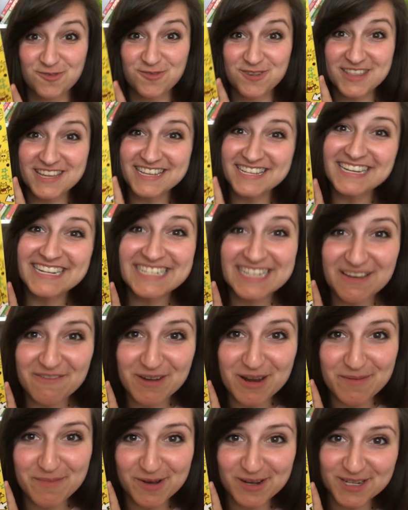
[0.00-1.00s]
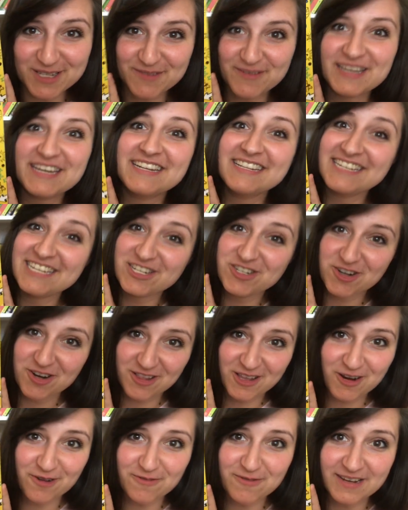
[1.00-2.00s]
With these activity books, we can teach
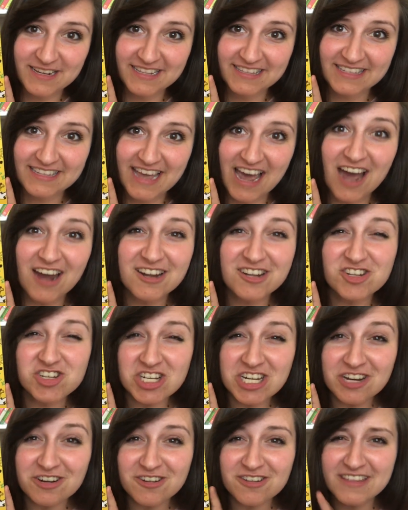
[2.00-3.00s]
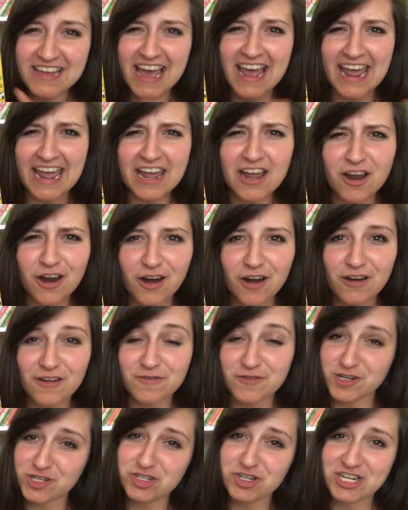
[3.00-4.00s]
our little ones how to channel that anger,
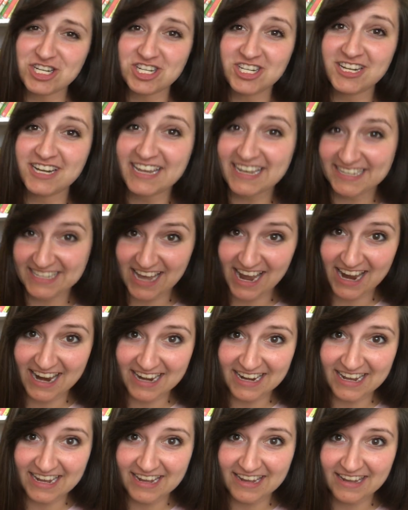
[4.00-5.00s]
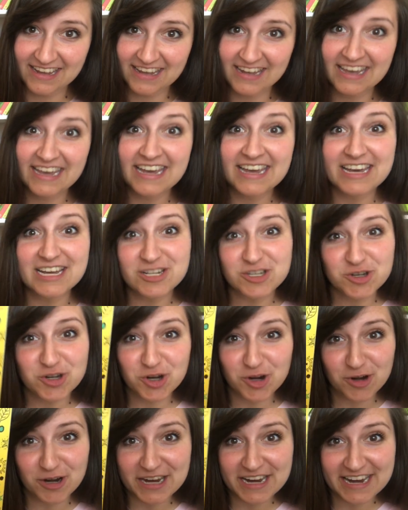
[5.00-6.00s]
frustration, anxiety into a
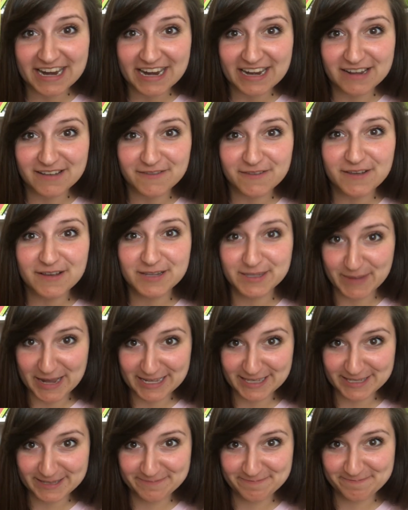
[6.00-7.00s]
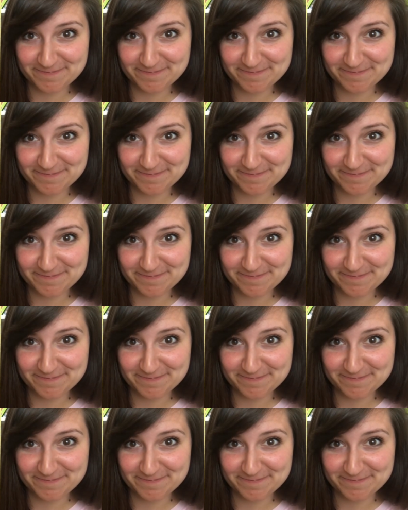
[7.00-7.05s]
creative space.